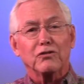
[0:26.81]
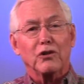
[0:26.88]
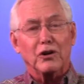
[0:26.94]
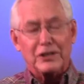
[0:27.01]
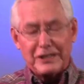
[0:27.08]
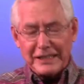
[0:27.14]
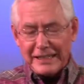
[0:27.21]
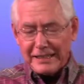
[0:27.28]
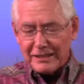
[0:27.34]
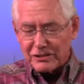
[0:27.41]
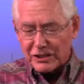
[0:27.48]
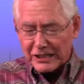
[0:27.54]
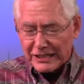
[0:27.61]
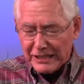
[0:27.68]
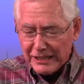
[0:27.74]
14
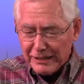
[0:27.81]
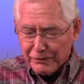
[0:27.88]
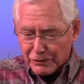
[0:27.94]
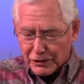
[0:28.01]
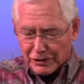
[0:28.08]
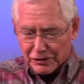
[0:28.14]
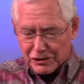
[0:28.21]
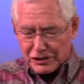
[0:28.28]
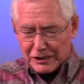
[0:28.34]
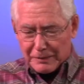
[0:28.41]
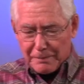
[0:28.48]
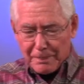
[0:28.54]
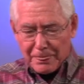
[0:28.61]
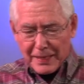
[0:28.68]
is a key verse.